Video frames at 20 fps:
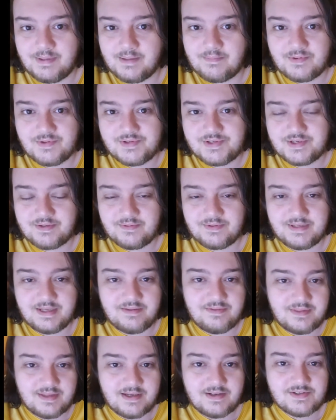people still
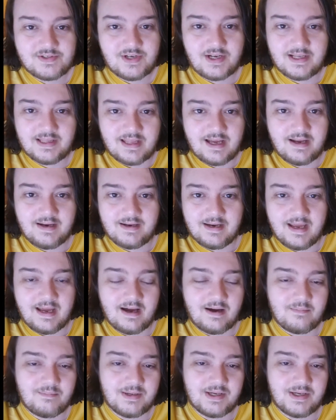did things like that now,